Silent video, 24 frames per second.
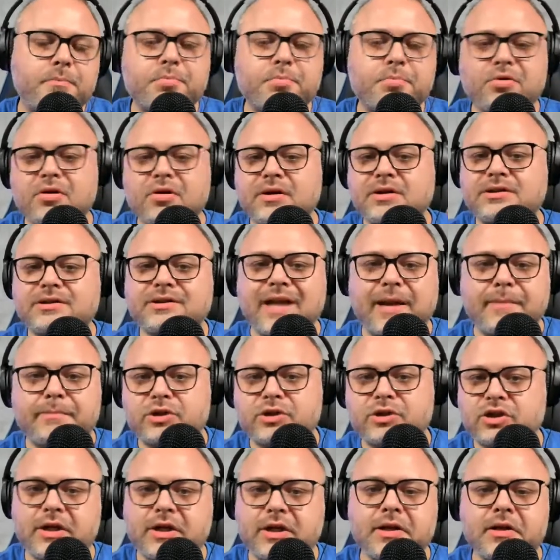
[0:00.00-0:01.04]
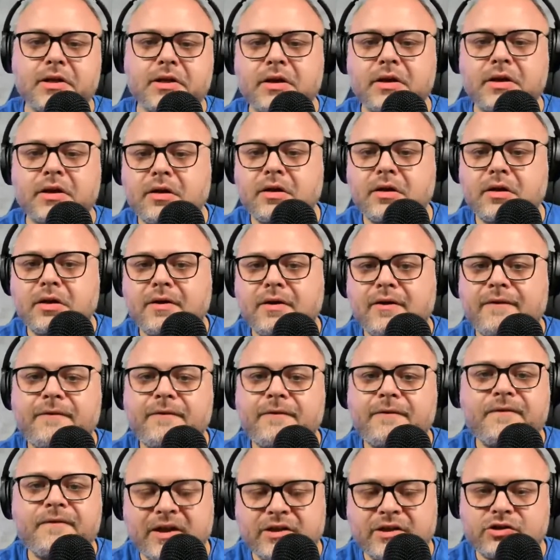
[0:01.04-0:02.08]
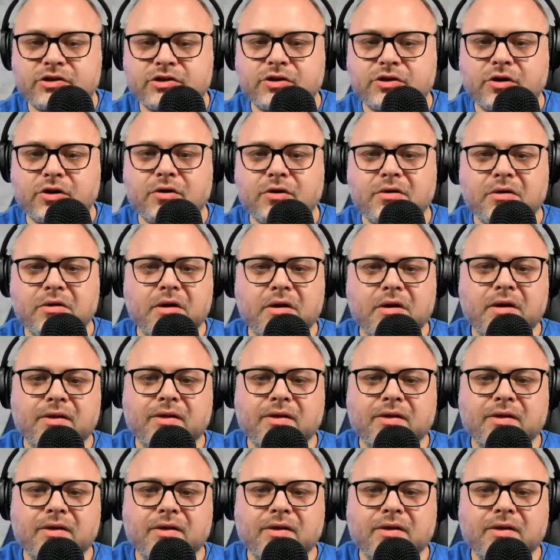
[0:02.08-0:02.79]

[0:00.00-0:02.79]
perception feature,